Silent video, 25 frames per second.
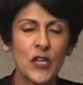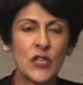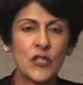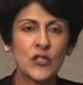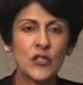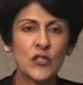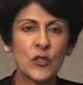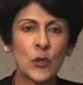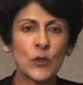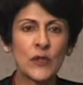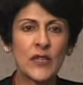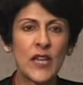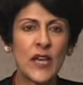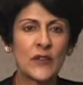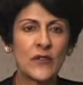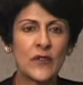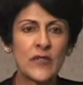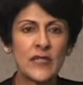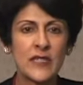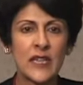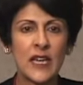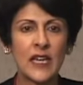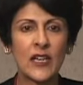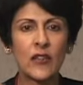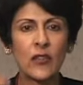So there
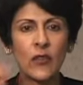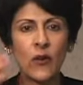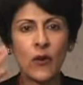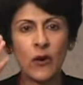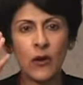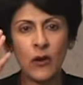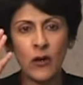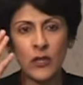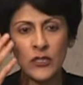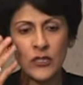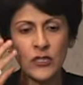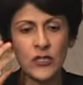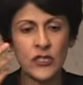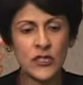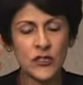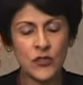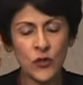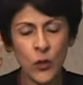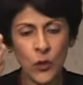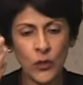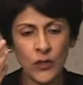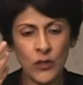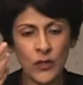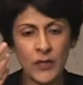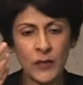is a thought
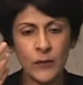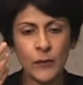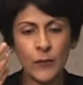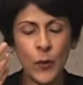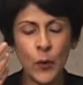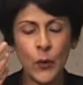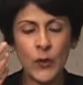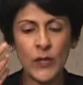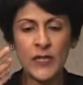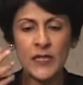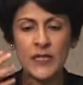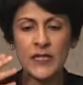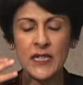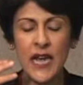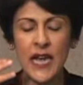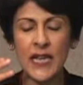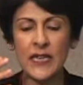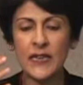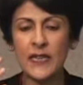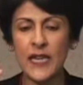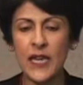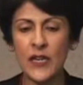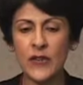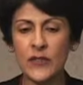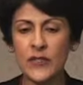disorder component
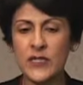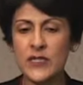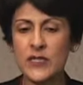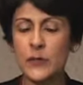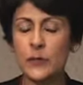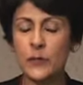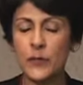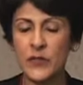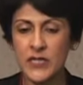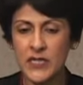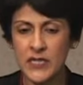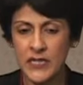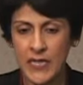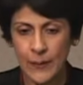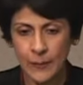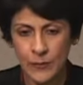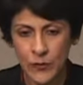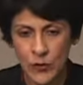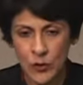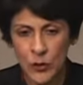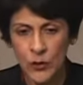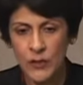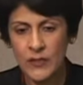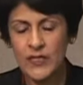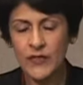and there is the
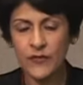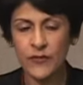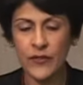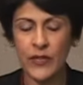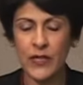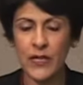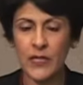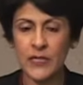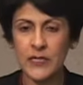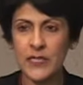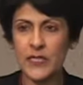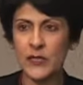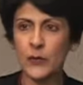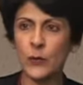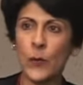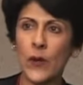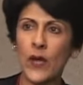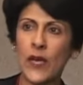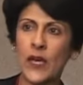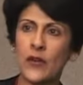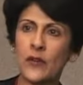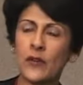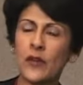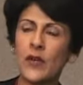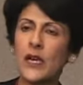perceptual difficulty
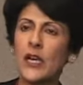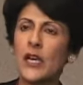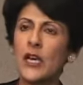where